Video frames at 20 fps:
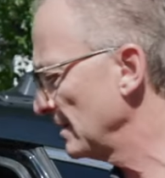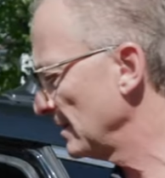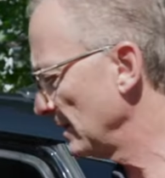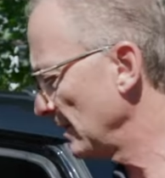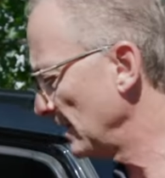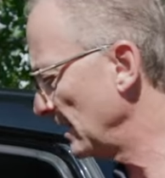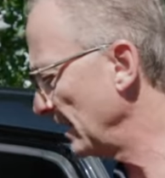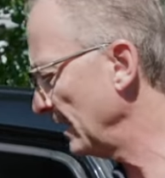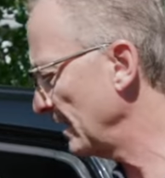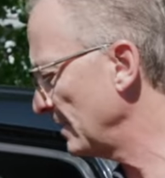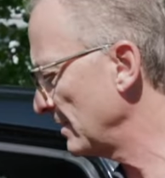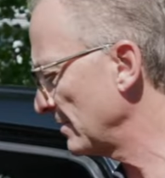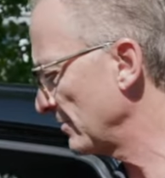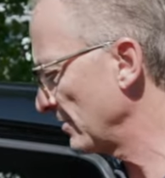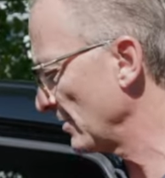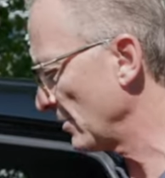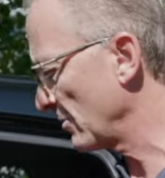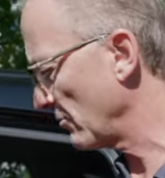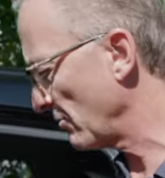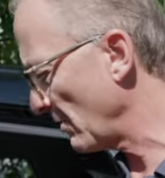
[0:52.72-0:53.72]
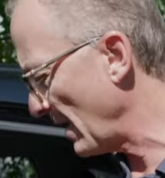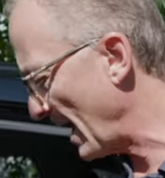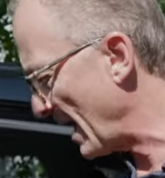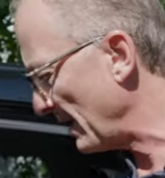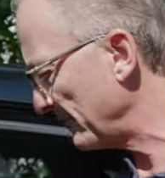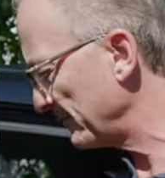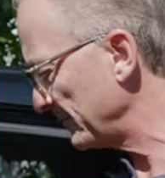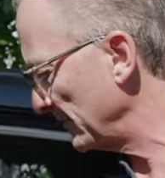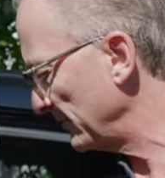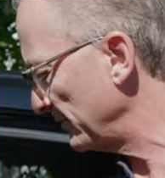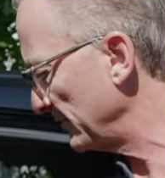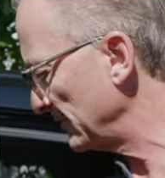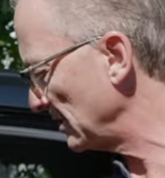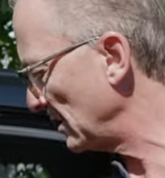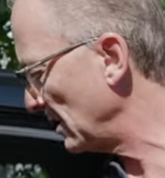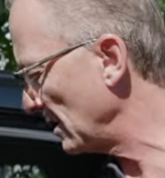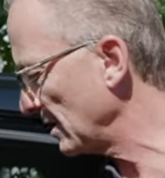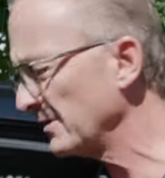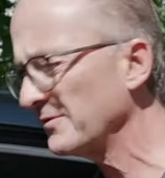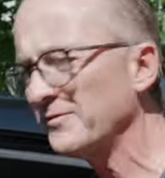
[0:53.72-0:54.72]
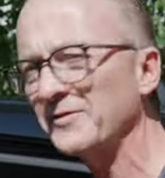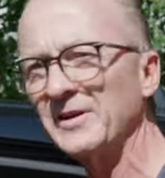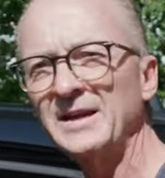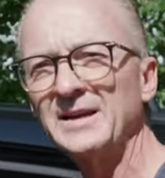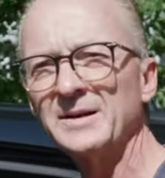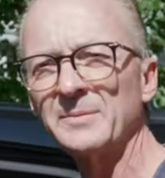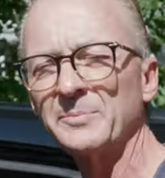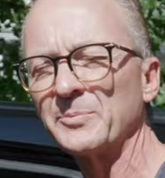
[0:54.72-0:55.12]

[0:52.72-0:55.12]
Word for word: like the craft of photography and